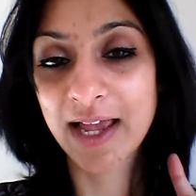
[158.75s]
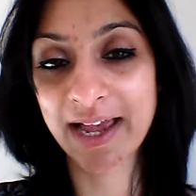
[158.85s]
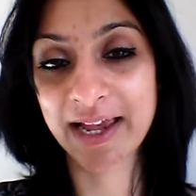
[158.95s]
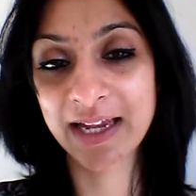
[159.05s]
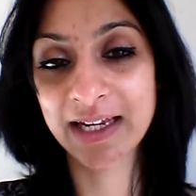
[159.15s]

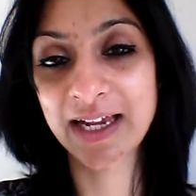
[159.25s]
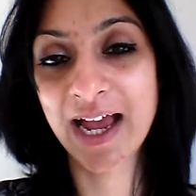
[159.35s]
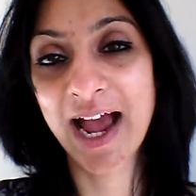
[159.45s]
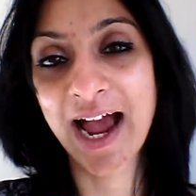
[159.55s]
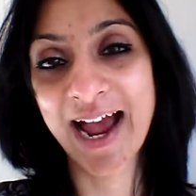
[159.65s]
hey,
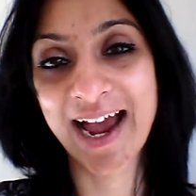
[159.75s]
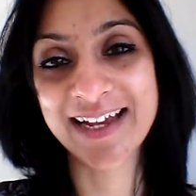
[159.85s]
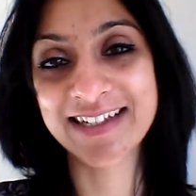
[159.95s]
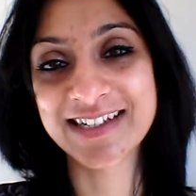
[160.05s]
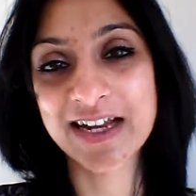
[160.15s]

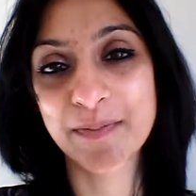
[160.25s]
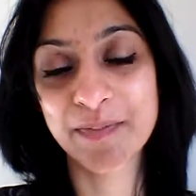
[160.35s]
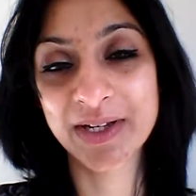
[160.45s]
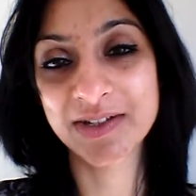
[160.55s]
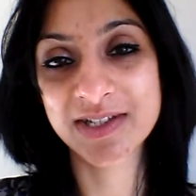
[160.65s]
and
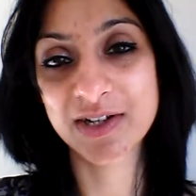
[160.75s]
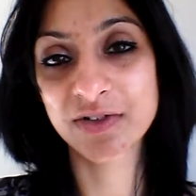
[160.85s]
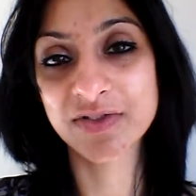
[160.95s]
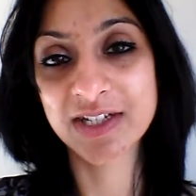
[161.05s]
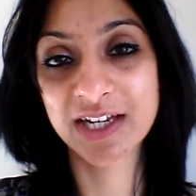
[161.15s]
be
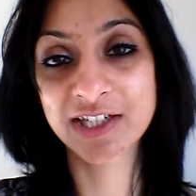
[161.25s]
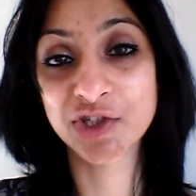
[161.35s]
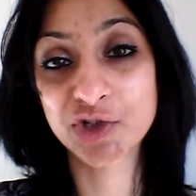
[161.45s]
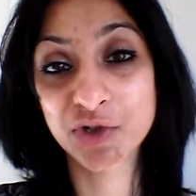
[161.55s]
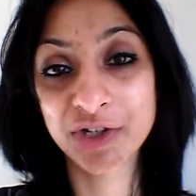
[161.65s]
yourselves,
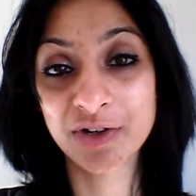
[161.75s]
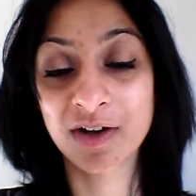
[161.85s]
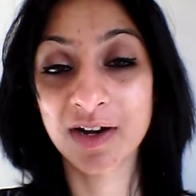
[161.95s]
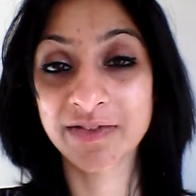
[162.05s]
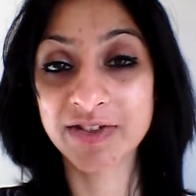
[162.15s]
enjoy your
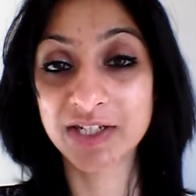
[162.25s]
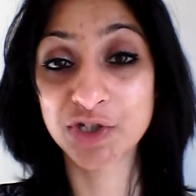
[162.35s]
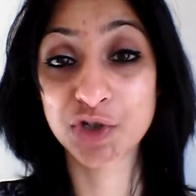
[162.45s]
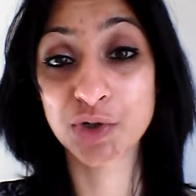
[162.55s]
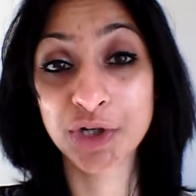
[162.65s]
lives,
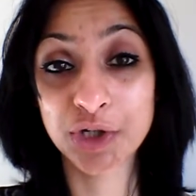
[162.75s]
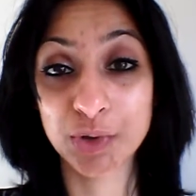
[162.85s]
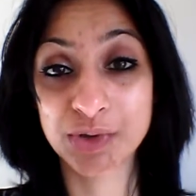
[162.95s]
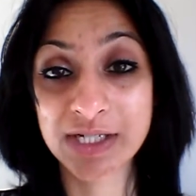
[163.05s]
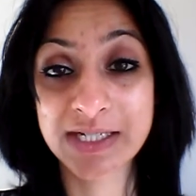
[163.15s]
enjoy
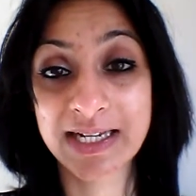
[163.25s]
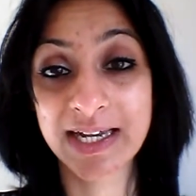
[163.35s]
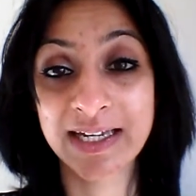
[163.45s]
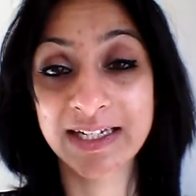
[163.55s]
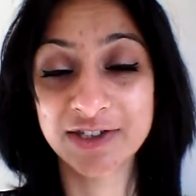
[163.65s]
your
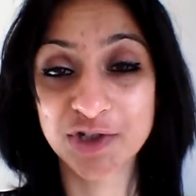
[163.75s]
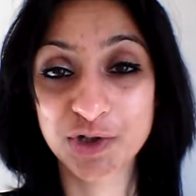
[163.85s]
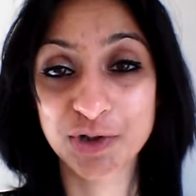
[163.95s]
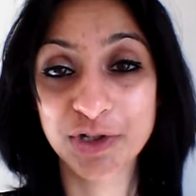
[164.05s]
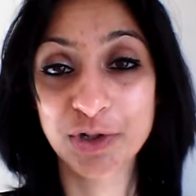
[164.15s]
today,
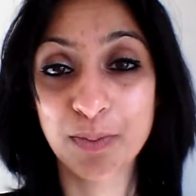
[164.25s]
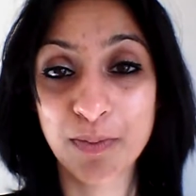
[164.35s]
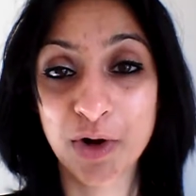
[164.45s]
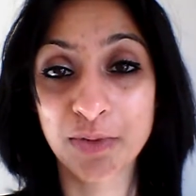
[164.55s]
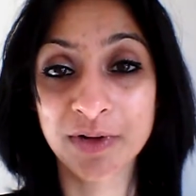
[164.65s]
enjoy your
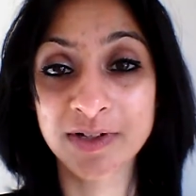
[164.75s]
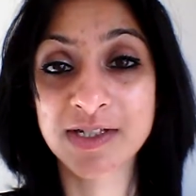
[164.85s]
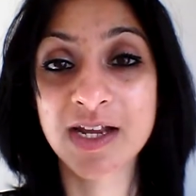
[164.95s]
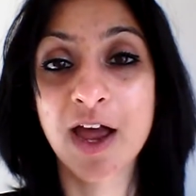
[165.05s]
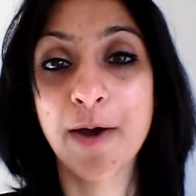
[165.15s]
moment,